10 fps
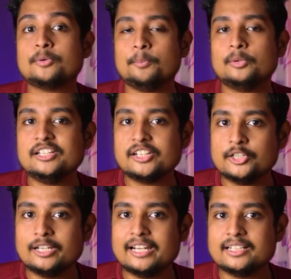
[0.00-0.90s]
properly
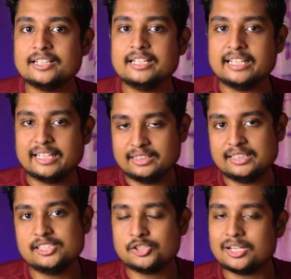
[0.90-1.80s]
regulated in
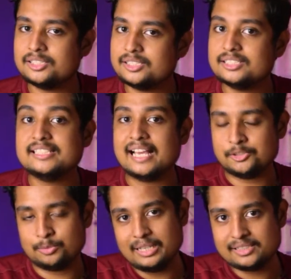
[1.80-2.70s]
these chargers
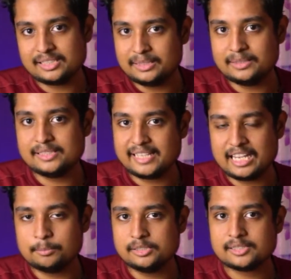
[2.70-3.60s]
as well as in these
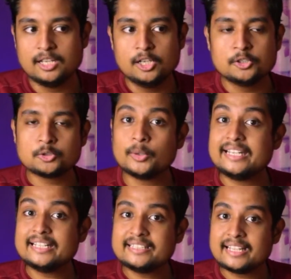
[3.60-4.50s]
cables. So
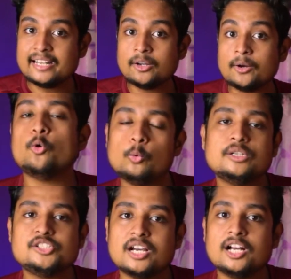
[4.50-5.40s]
it can
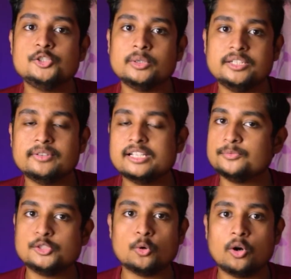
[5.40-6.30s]
overcharge your device
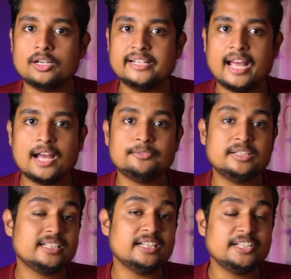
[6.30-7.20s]
which you already have,
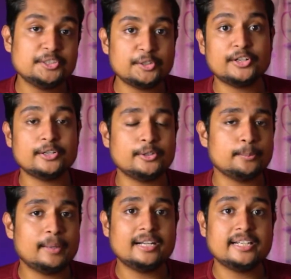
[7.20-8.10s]
it can deteriorate your
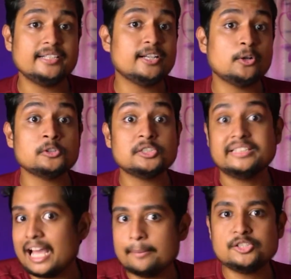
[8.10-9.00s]
battery, it can also
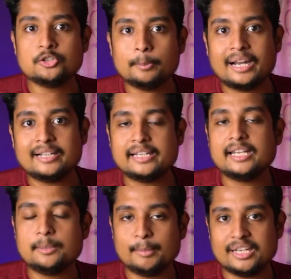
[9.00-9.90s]
damage your battery
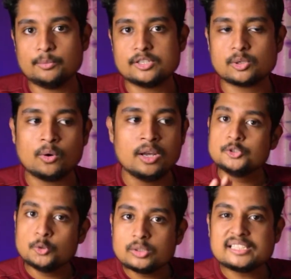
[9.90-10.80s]
in many ways. So
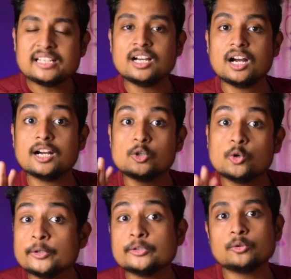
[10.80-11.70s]
using a
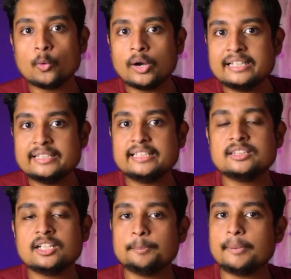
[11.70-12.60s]
good quality
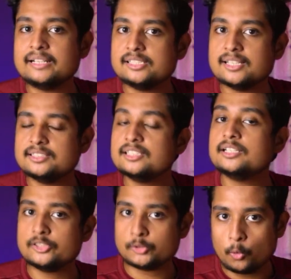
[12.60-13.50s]
third-party charger
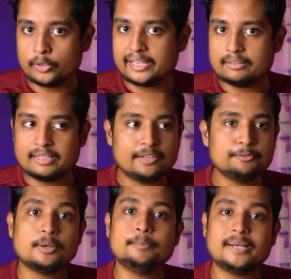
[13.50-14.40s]
is okay, like
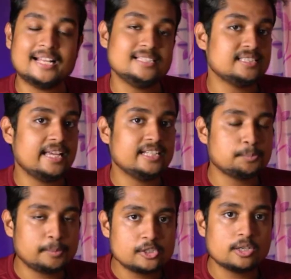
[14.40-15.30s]
from brands like
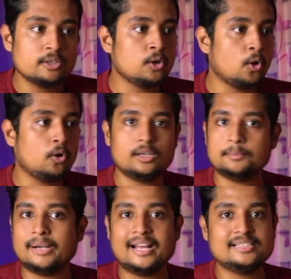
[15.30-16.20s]
Spigen or
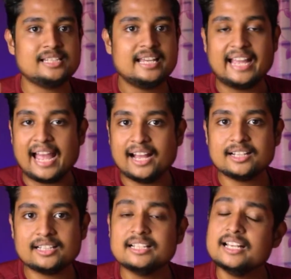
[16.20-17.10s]
brands like
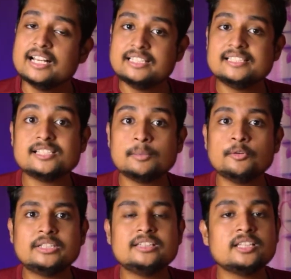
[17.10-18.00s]
Anchor. These are some
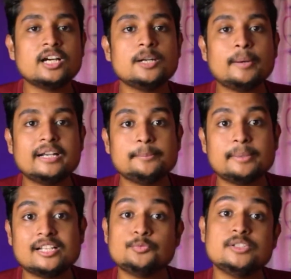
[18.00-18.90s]
of the third-party
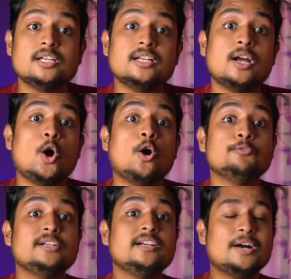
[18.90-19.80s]
brands which are
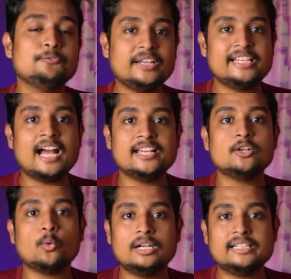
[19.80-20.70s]
offering a very high
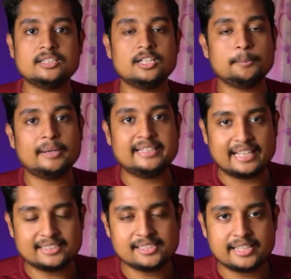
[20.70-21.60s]
quality third-party
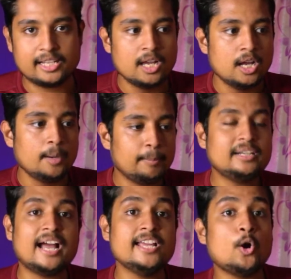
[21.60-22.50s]
accessory.
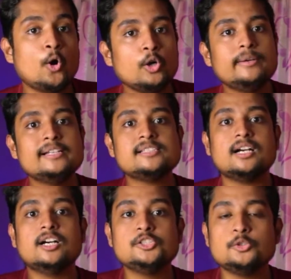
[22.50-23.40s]
But I always
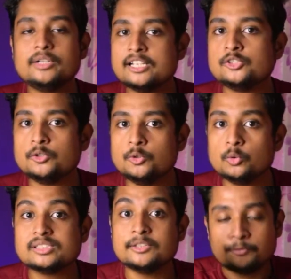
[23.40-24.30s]
urge you guys to
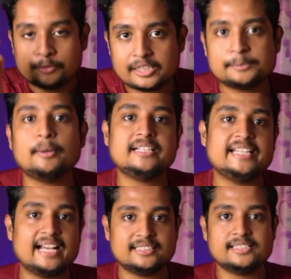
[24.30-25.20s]
use the
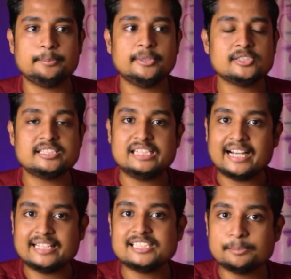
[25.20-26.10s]
first-party accessory because
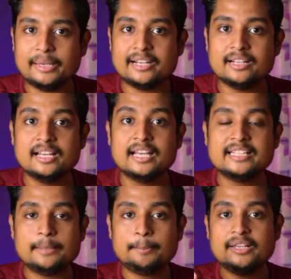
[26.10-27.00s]
that is made
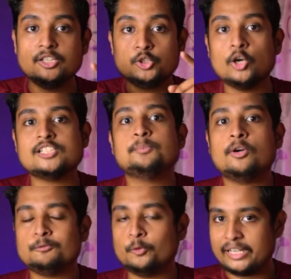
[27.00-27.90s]
keeping your
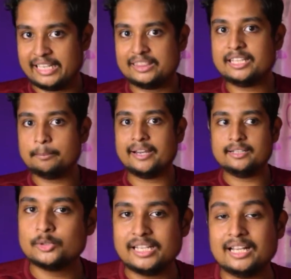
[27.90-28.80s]
smartphone in the
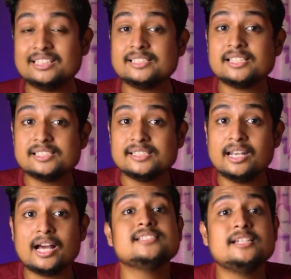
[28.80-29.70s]
mind. So yeah, this is the
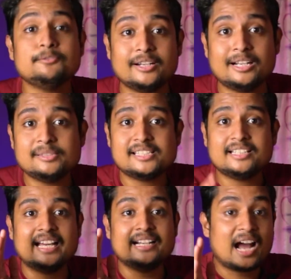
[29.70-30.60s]
last and final
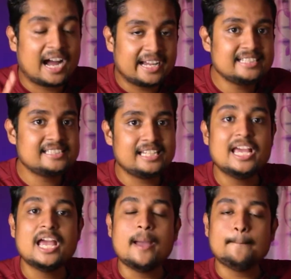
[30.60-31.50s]
mistake that I see
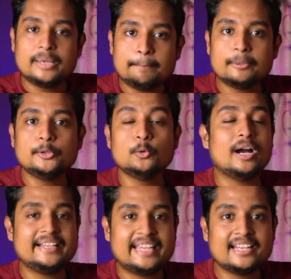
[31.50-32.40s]
people do
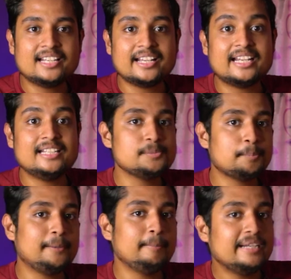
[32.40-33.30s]
again and again
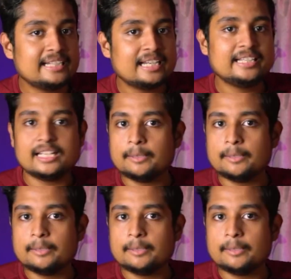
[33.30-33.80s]
despite me telling in